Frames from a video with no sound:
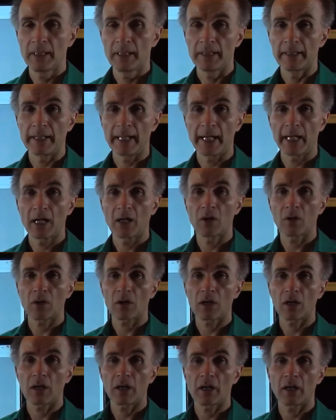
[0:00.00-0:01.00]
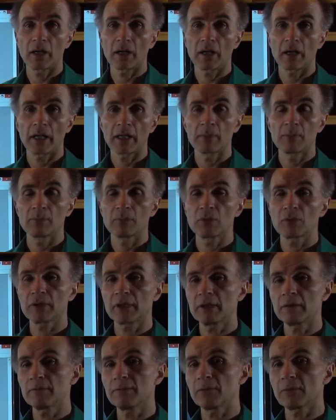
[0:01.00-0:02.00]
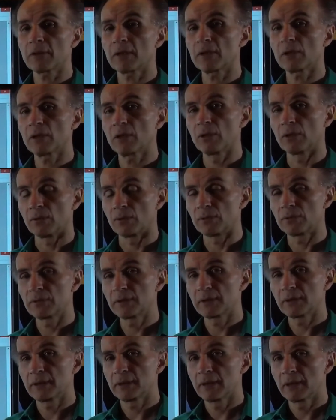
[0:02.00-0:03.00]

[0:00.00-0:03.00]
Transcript: Now, I'm looking for a load